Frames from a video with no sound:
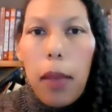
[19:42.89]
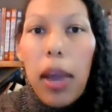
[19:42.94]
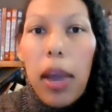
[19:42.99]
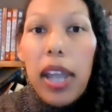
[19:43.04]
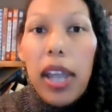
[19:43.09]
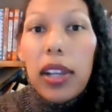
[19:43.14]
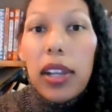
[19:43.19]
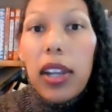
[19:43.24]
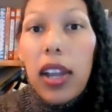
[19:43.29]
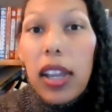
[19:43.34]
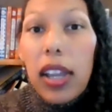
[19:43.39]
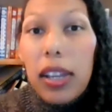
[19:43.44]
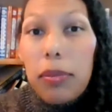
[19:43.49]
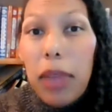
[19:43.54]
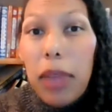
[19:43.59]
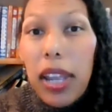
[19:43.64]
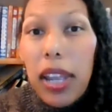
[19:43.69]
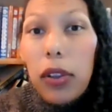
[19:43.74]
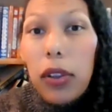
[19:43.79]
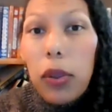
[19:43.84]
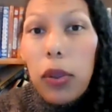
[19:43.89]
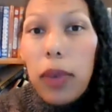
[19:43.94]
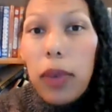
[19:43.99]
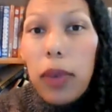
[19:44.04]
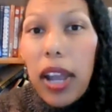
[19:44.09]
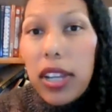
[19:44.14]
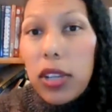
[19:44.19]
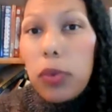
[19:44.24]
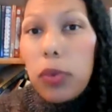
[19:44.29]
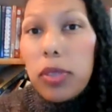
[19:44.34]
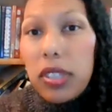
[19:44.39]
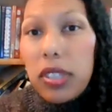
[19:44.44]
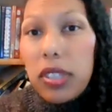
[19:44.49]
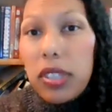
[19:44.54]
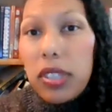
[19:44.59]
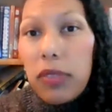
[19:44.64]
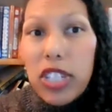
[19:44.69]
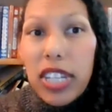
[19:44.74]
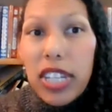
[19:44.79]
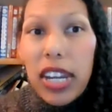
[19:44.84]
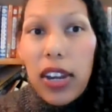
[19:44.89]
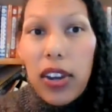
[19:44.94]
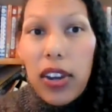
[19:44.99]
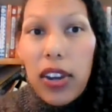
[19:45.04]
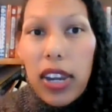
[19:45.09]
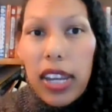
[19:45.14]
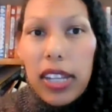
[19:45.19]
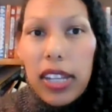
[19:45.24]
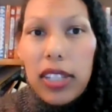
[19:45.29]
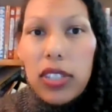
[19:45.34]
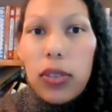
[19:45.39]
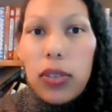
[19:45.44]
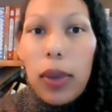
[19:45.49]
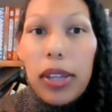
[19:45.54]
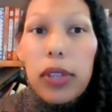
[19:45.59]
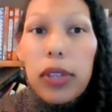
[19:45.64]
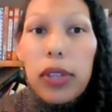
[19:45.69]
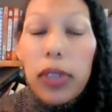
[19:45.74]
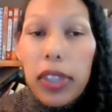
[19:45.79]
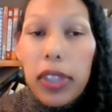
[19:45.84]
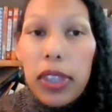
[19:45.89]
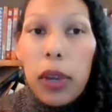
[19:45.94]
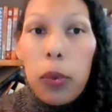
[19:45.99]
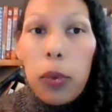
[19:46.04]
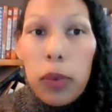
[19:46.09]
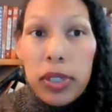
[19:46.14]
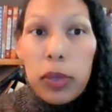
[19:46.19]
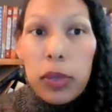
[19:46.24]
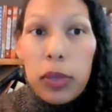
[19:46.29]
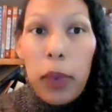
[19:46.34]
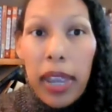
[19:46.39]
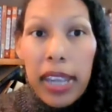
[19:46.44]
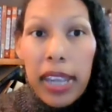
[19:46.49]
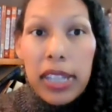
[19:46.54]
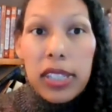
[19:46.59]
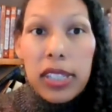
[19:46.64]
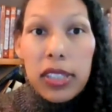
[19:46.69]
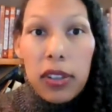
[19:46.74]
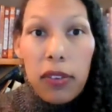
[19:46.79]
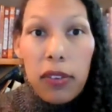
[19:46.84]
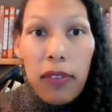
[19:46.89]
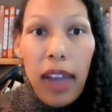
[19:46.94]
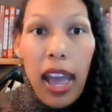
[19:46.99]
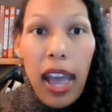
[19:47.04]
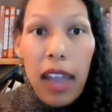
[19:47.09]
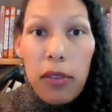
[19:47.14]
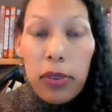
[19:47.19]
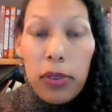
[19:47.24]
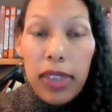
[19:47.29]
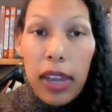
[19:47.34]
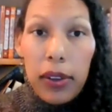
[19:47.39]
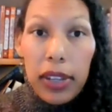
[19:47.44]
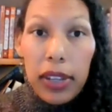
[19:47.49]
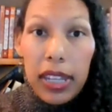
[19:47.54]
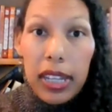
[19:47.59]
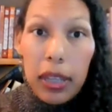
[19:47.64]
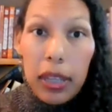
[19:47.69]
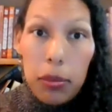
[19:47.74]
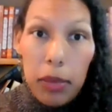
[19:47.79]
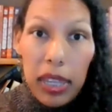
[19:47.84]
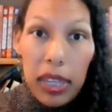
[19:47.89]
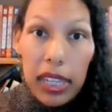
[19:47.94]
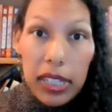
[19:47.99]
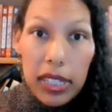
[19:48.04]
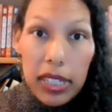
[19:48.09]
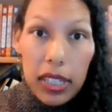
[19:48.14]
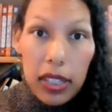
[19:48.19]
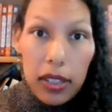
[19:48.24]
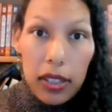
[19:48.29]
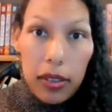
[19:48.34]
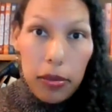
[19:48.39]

My Uncle Roger was a vegetarian, so I knew that there was a way to survive without eating meat.